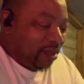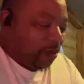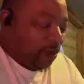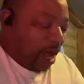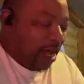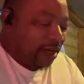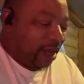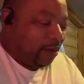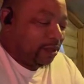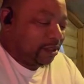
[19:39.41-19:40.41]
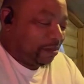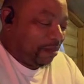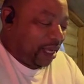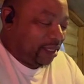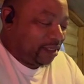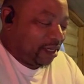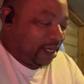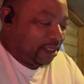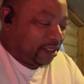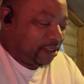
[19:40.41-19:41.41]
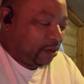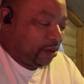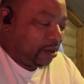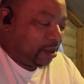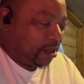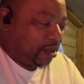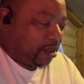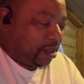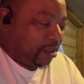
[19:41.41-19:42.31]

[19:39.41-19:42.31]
Wow, that was amazing. I just saw.